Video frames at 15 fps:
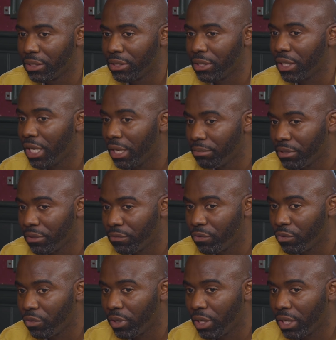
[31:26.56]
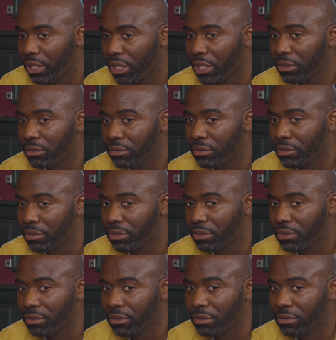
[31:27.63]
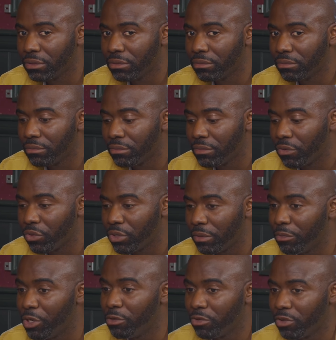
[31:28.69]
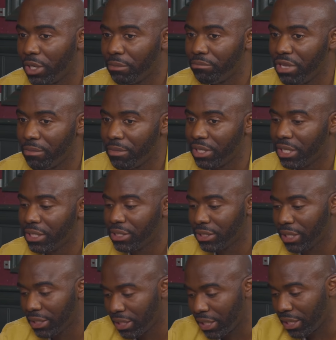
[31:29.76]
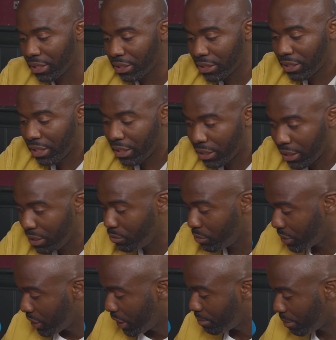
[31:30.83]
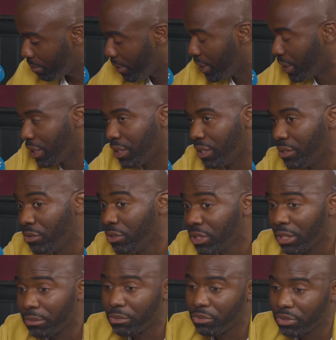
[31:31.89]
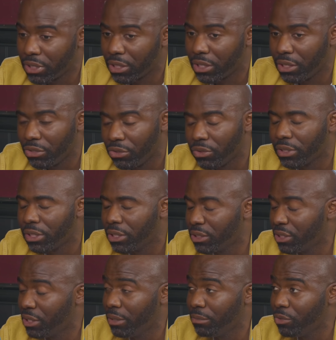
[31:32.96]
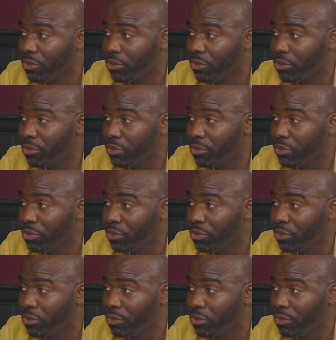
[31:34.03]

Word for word: they kept it for quiet. Then there was a moment where me and my dad sat down and he was sat in my bed and he looked at me, he was like, "Are you okay?" I said, "I'm